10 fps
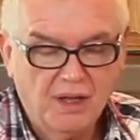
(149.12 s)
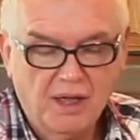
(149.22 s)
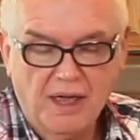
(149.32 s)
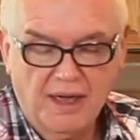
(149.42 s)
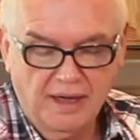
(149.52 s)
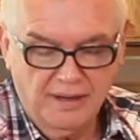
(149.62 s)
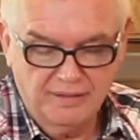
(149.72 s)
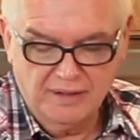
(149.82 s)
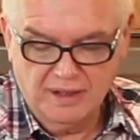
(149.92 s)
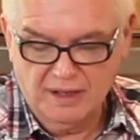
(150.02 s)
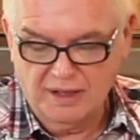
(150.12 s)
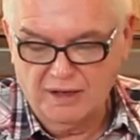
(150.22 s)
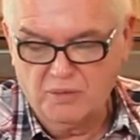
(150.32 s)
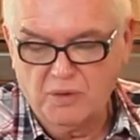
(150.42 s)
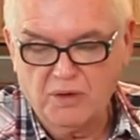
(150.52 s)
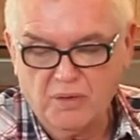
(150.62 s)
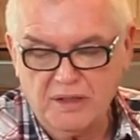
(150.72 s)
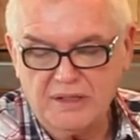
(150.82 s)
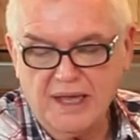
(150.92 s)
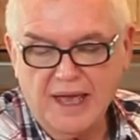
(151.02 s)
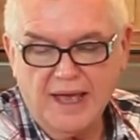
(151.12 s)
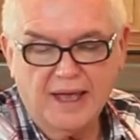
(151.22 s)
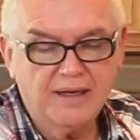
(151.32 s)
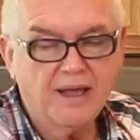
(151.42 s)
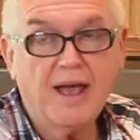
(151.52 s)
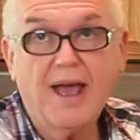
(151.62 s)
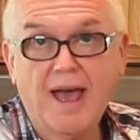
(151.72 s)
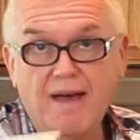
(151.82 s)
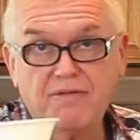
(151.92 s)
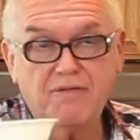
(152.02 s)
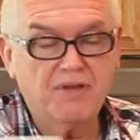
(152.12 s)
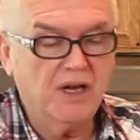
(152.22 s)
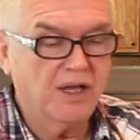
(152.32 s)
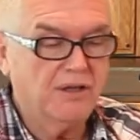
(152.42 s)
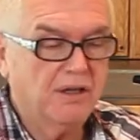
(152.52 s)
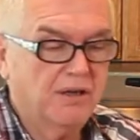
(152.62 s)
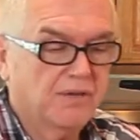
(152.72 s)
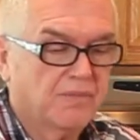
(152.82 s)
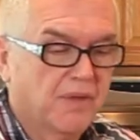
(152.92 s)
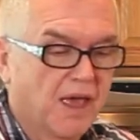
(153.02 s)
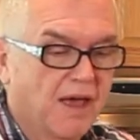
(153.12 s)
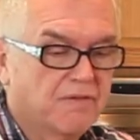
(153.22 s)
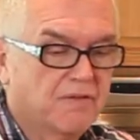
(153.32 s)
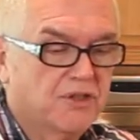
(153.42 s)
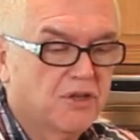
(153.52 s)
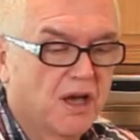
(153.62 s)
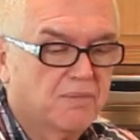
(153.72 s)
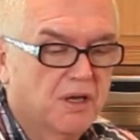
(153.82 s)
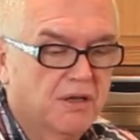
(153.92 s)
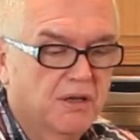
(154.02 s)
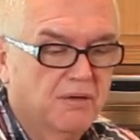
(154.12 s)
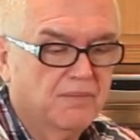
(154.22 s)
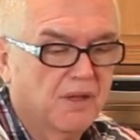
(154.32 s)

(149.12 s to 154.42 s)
And we're going to add a half of an onion, half of a chopped onion.